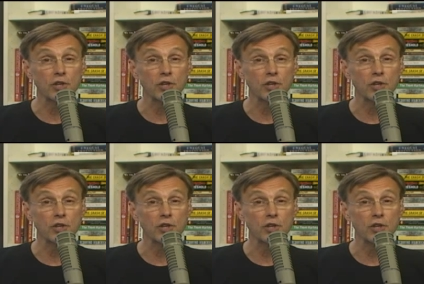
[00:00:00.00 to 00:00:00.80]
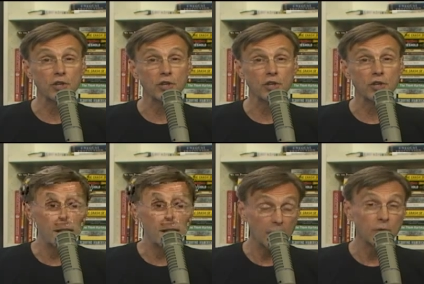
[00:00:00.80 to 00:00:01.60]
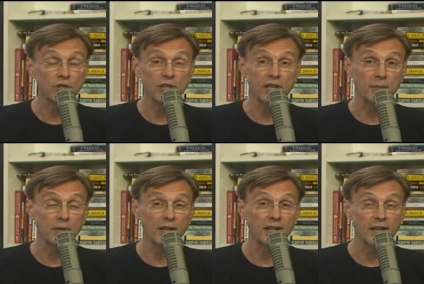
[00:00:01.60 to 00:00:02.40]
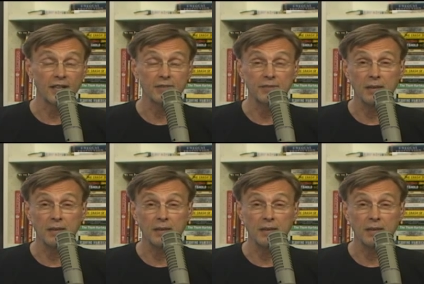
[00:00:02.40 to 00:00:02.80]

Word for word: Uh, with me, I appreciate it, but I, I,